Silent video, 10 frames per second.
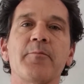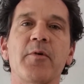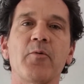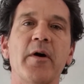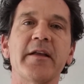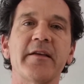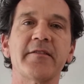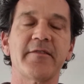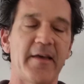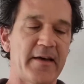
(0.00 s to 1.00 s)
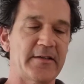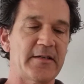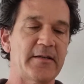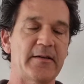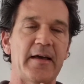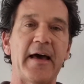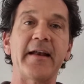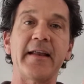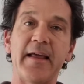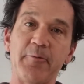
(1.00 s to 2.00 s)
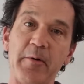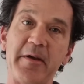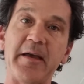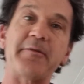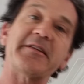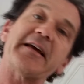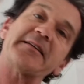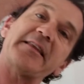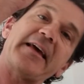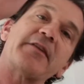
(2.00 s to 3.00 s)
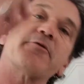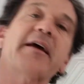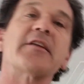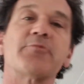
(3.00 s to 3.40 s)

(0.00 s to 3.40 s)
but one is that, and if we take it to the end range,